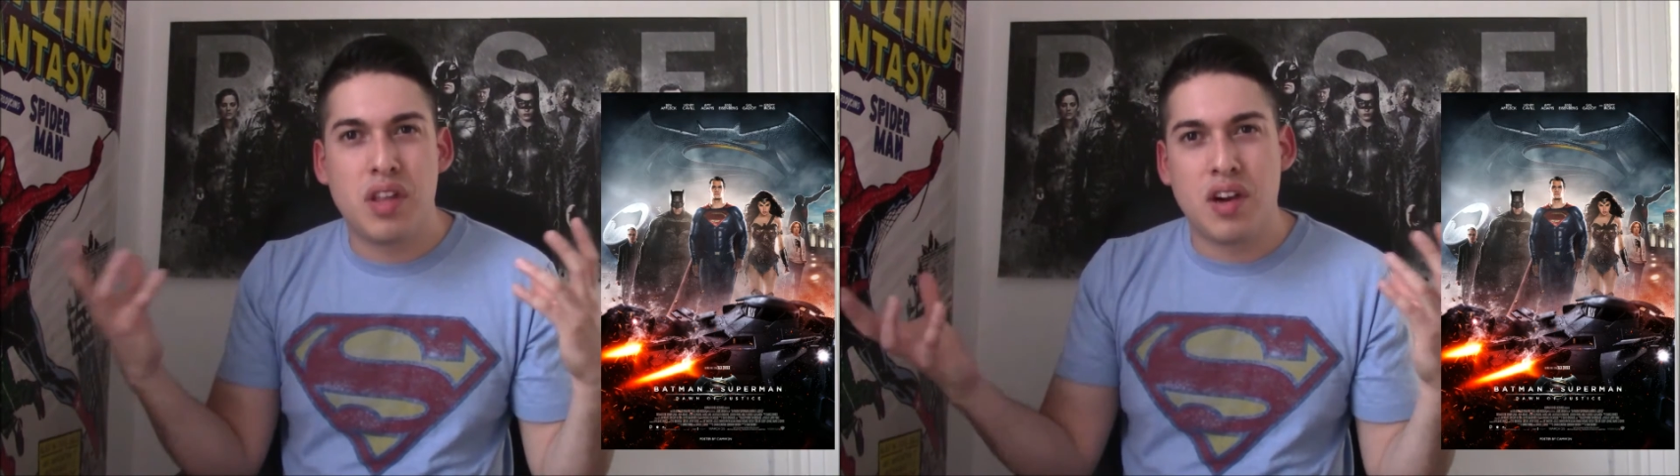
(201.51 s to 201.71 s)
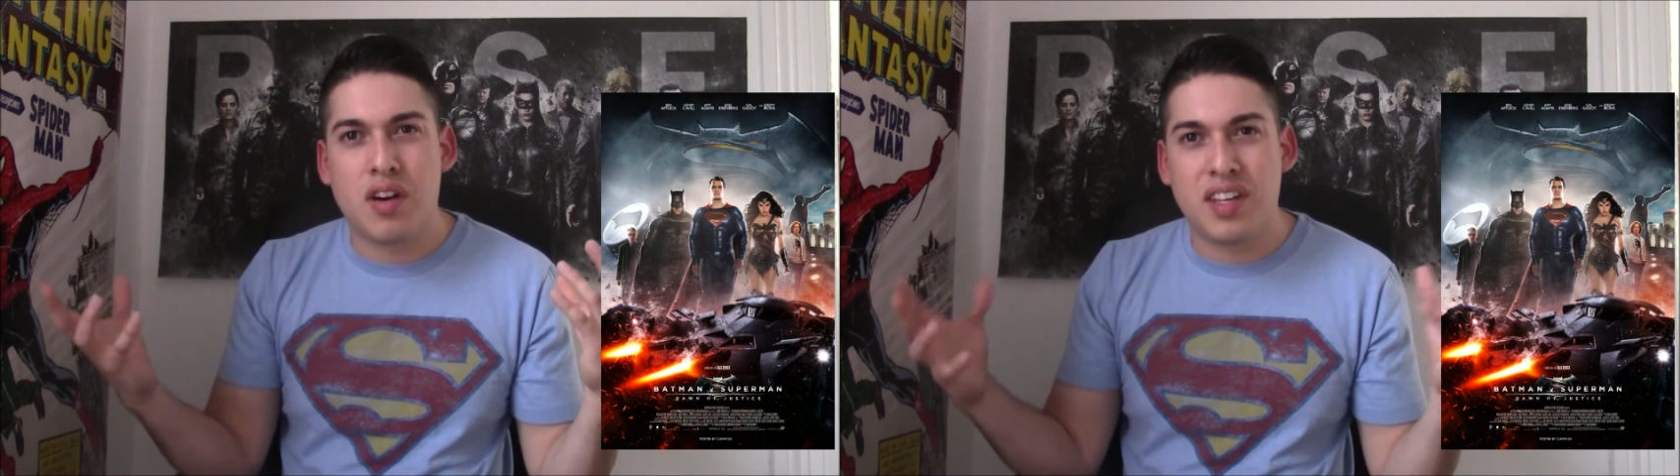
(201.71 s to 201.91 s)

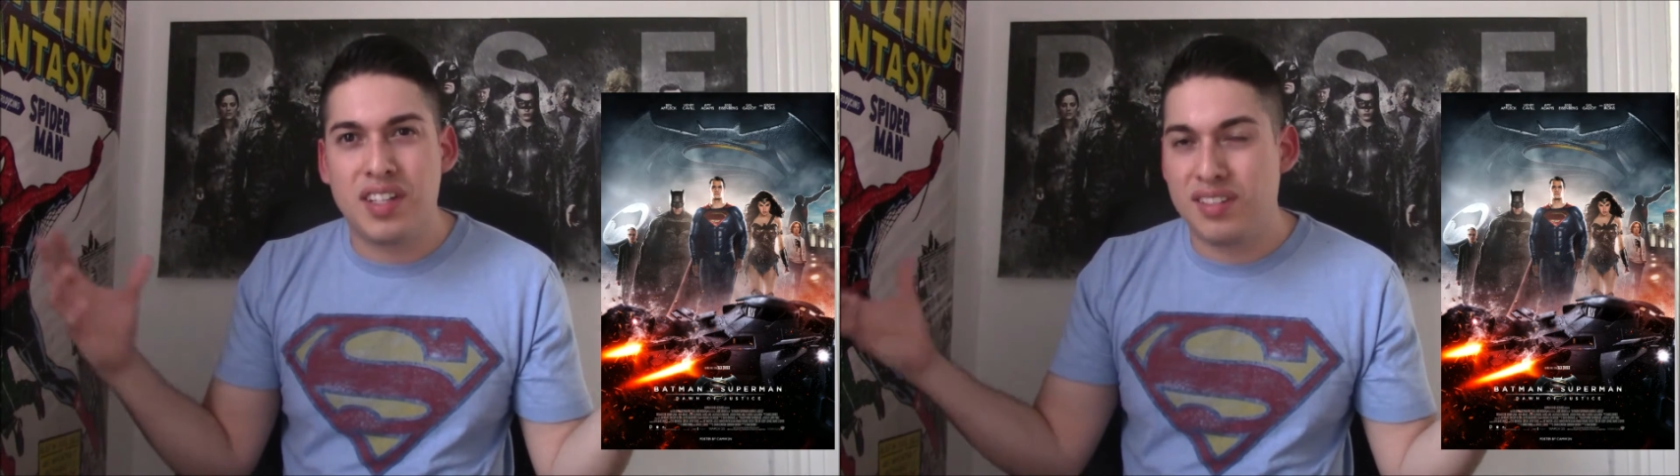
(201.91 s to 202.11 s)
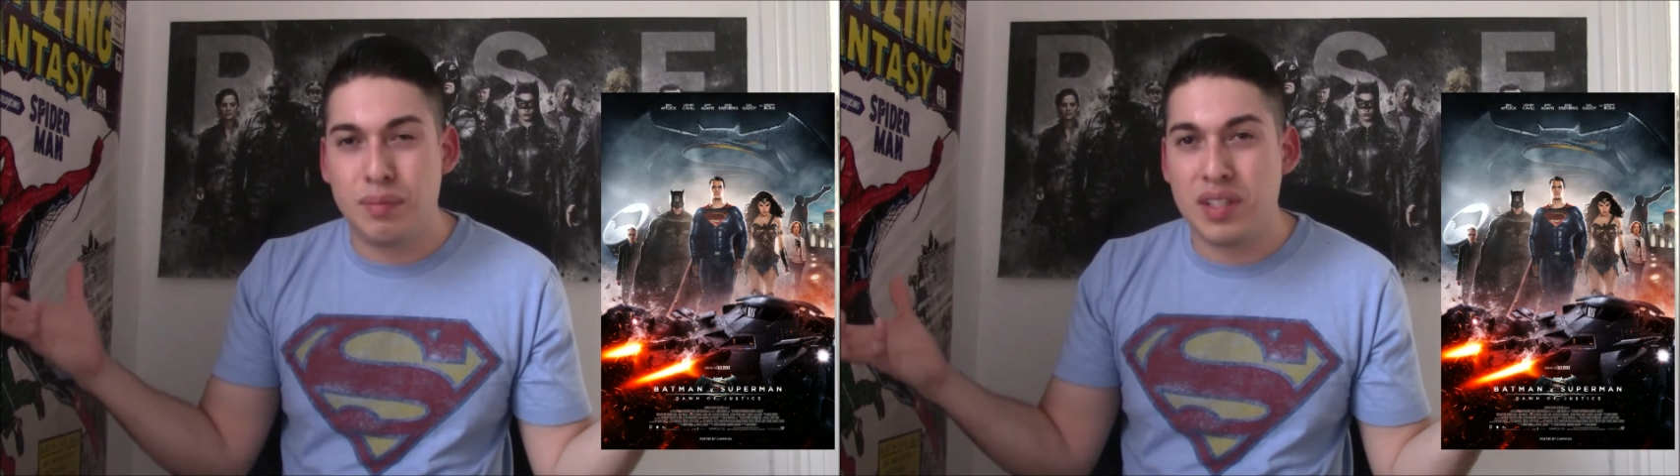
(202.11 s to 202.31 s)
they are, they
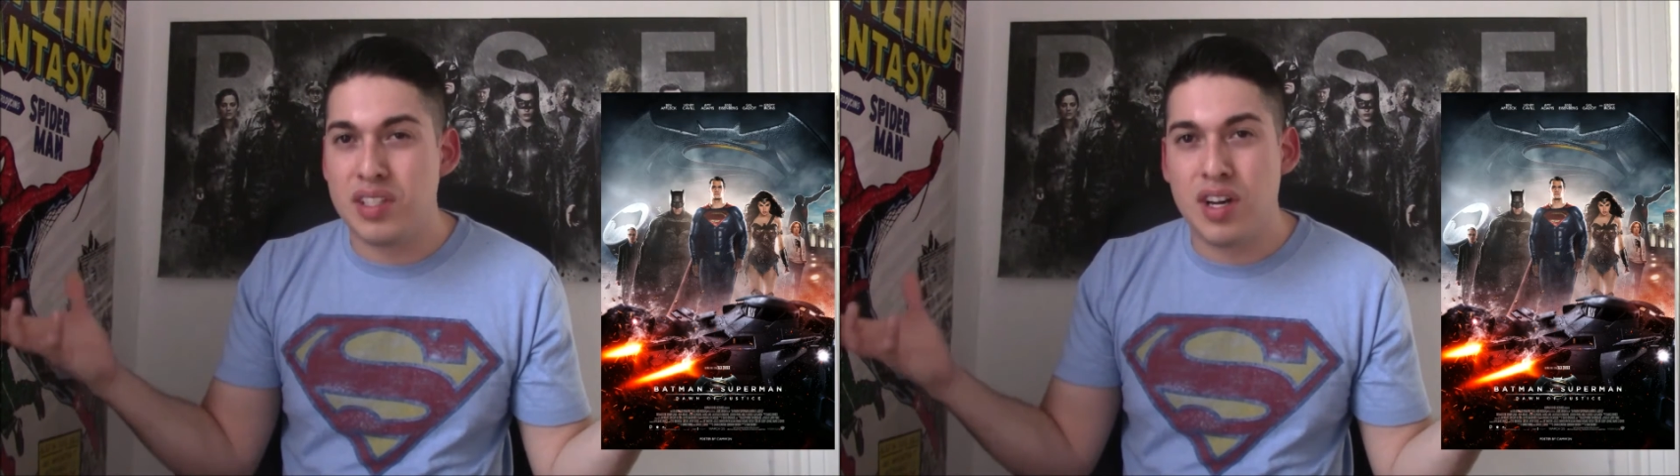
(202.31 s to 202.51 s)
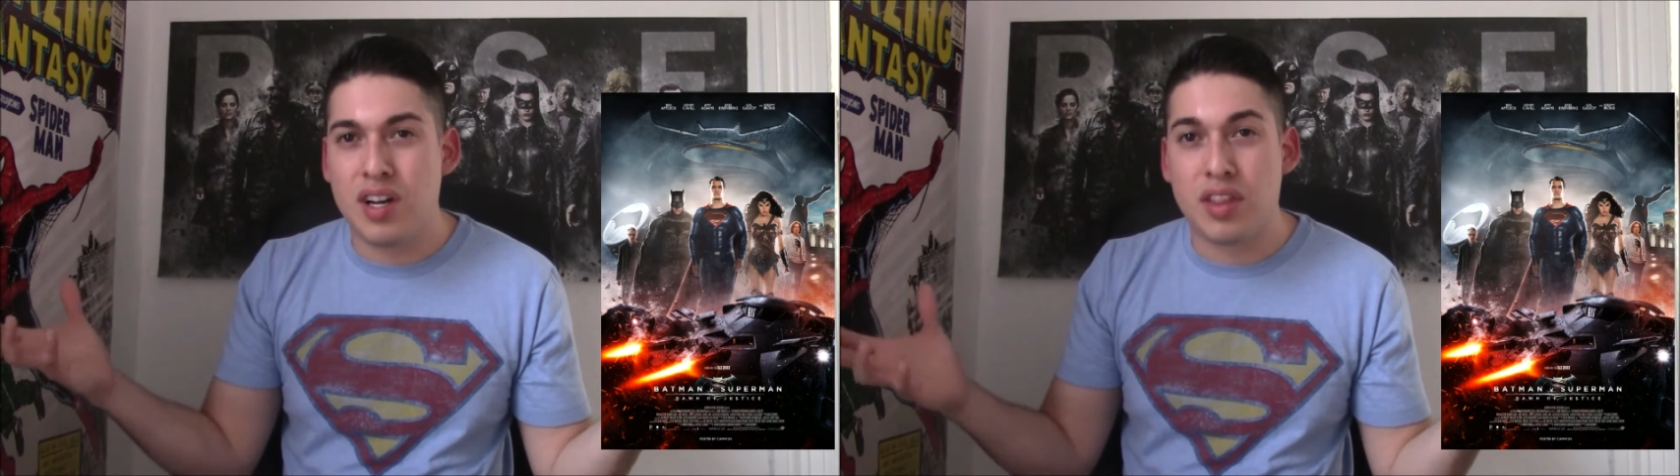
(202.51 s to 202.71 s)
could
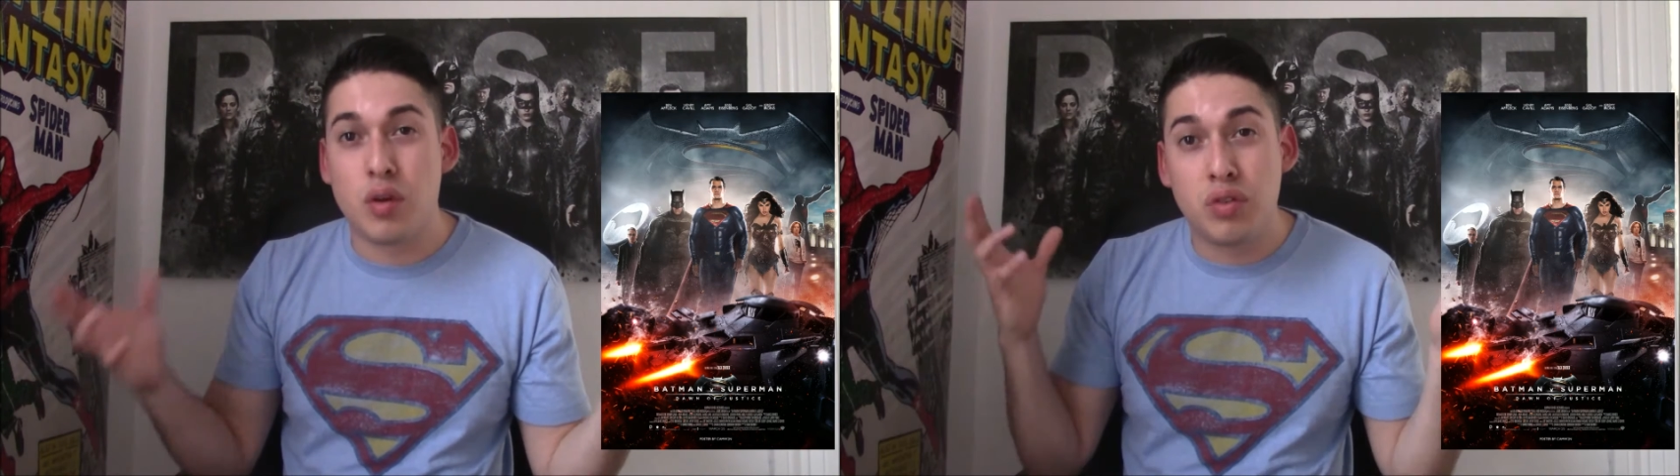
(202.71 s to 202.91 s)
simply talk.